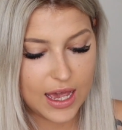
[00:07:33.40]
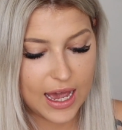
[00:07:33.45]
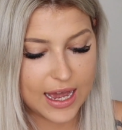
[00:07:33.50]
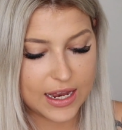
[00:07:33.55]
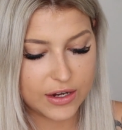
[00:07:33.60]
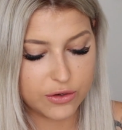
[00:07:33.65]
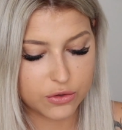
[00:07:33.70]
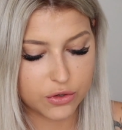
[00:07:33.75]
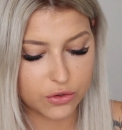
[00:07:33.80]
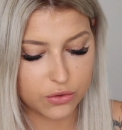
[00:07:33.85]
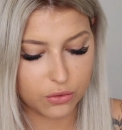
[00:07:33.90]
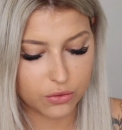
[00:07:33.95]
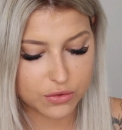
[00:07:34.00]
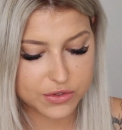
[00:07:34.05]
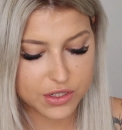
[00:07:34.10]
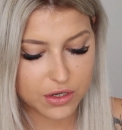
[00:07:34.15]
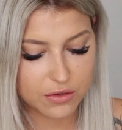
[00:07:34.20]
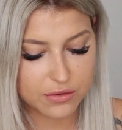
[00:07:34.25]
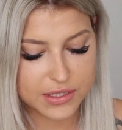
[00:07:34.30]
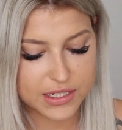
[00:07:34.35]
And you can
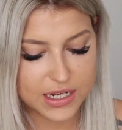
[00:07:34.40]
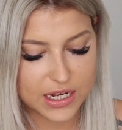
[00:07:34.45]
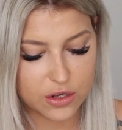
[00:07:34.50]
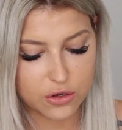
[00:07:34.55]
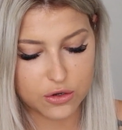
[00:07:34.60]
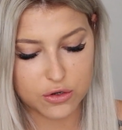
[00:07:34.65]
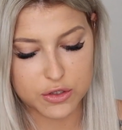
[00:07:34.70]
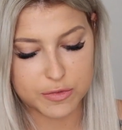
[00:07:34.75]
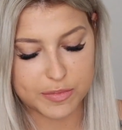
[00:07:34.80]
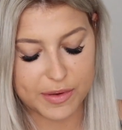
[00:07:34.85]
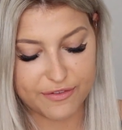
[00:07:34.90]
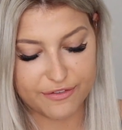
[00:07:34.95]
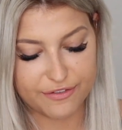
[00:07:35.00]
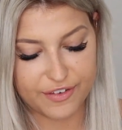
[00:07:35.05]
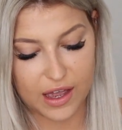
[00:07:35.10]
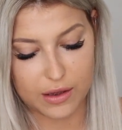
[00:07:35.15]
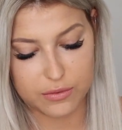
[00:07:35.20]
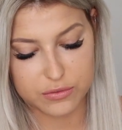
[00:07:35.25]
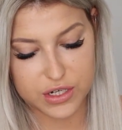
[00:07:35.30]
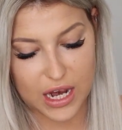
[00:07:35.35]
also see who's been
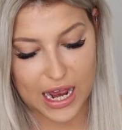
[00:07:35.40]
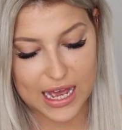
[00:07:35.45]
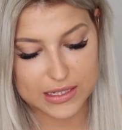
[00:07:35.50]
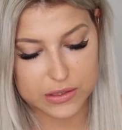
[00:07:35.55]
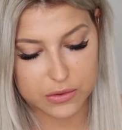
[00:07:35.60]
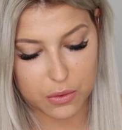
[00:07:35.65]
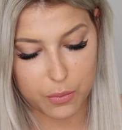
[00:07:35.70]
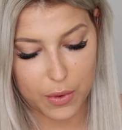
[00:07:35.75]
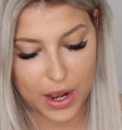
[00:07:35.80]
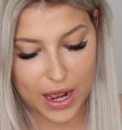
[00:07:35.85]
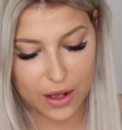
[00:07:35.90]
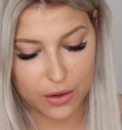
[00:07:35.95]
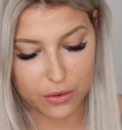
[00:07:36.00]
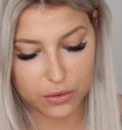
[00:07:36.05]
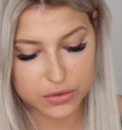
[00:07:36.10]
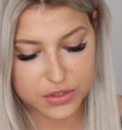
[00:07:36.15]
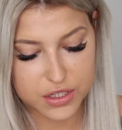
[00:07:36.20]
found as well.